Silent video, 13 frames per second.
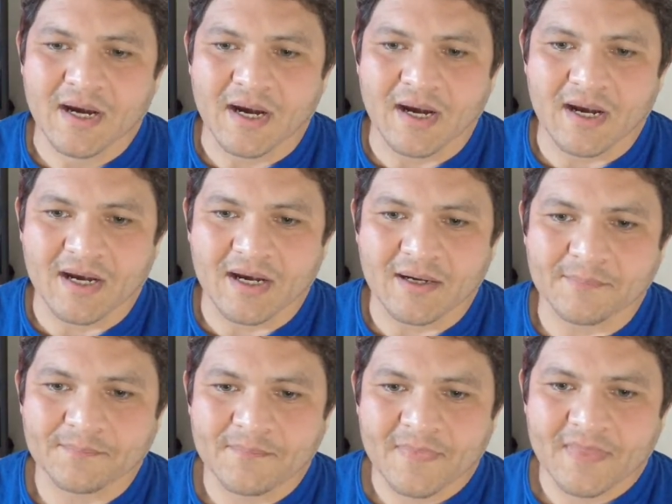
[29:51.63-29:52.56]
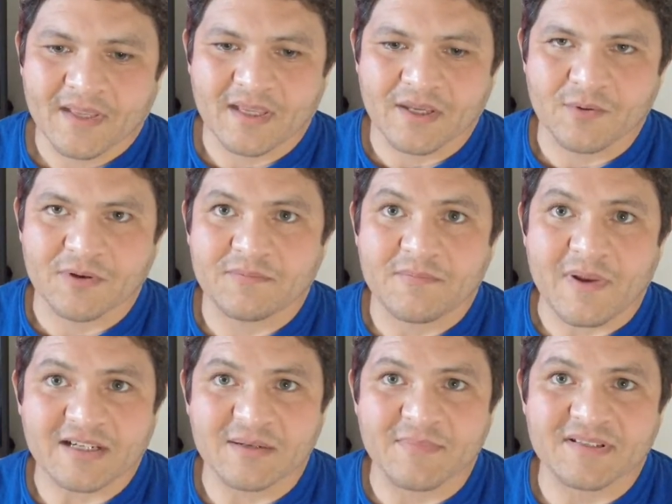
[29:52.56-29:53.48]
um, he would
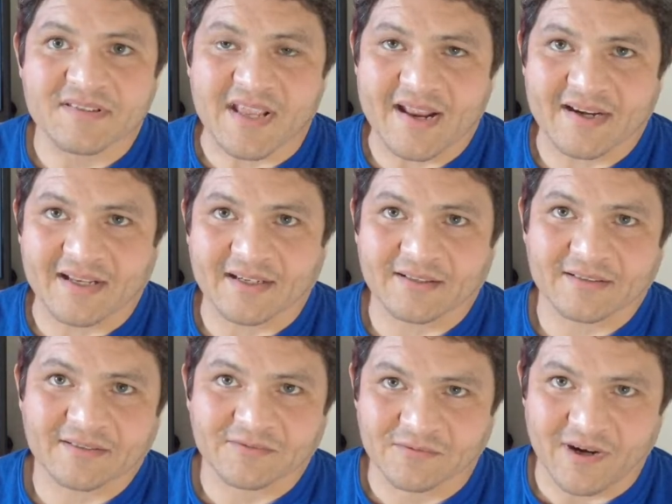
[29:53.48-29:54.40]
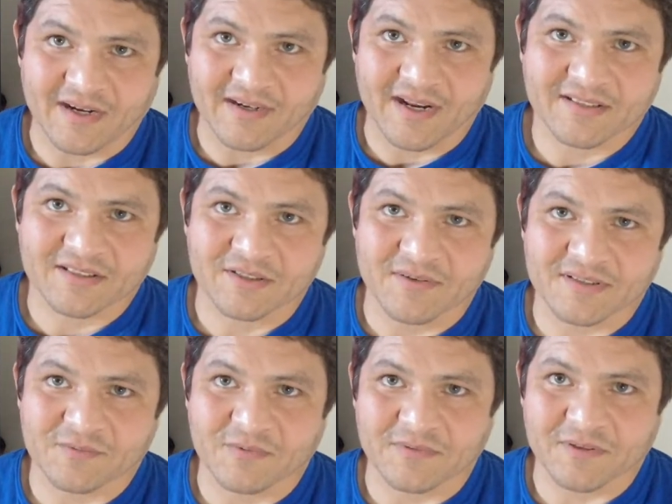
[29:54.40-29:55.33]
actually be standing right next to
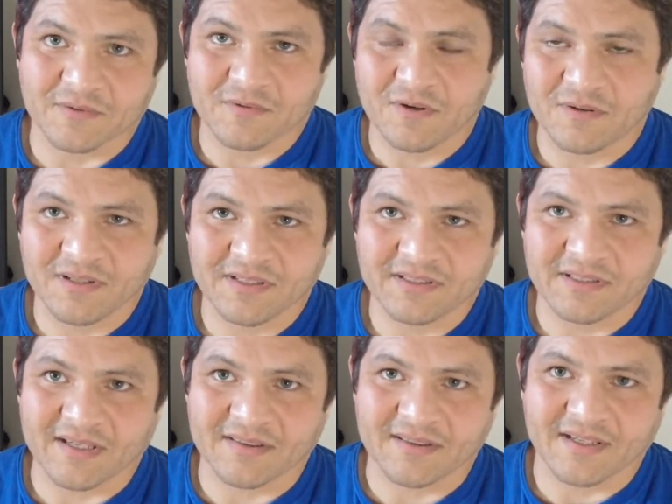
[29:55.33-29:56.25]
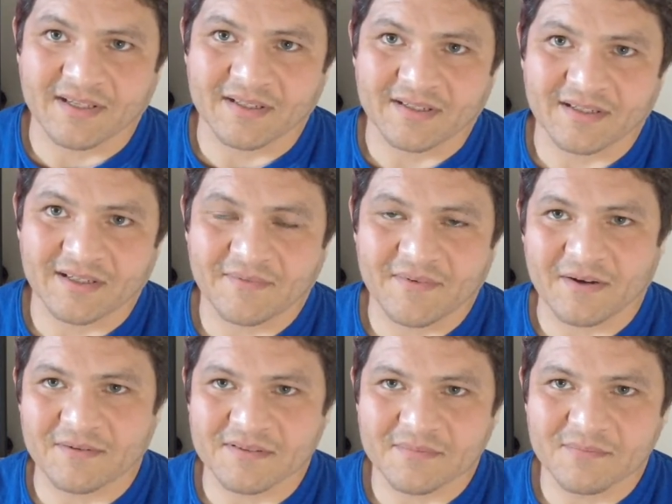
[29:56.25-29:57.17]
us when we were rolling, and then if I
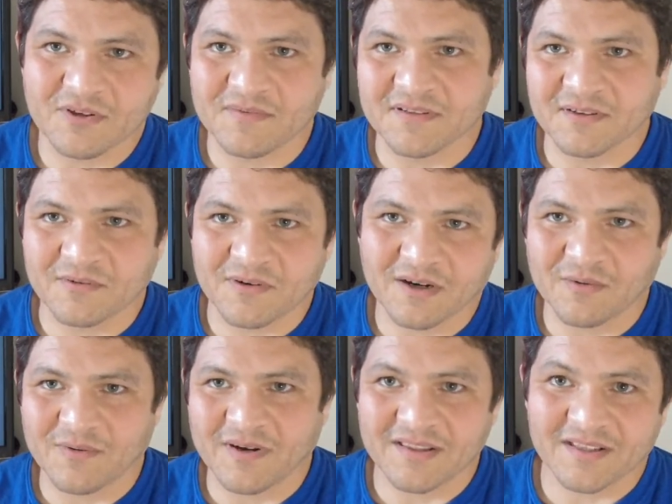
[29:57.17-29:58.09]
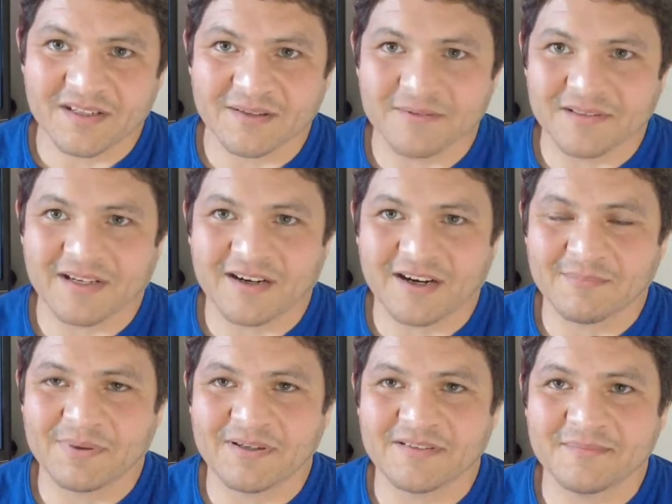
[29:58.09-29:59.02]
was moving the wrong way, then he would like
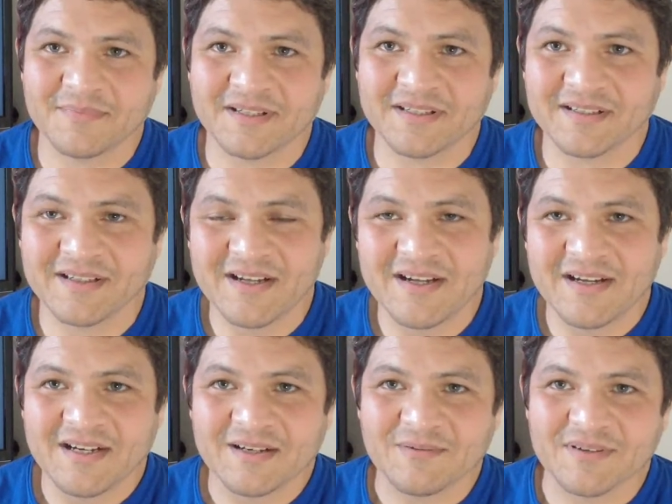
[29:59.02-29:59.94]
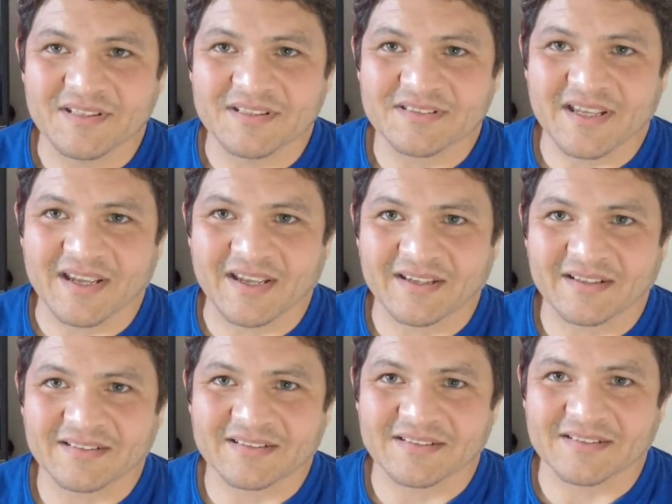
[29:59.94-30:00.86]
harpoon me with his
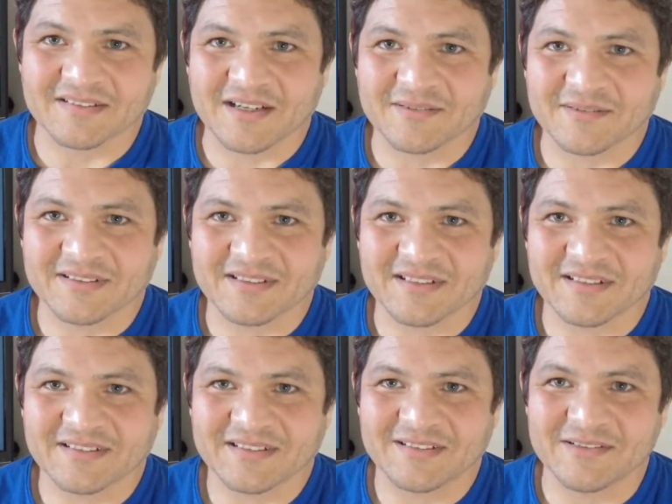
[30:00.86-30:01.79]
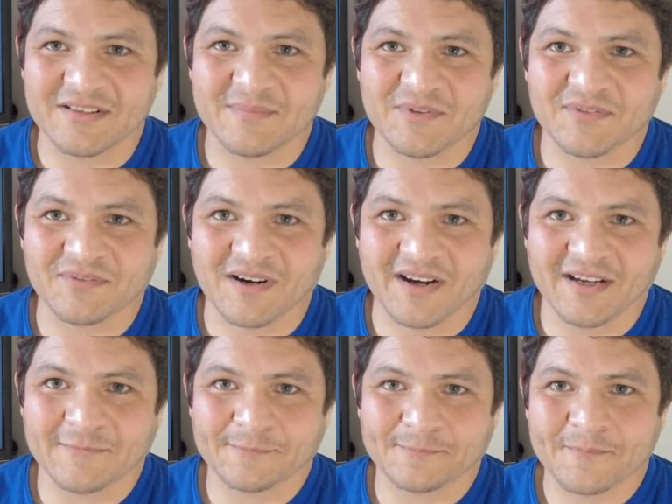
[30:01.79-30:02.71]
cane, so I would do the move right.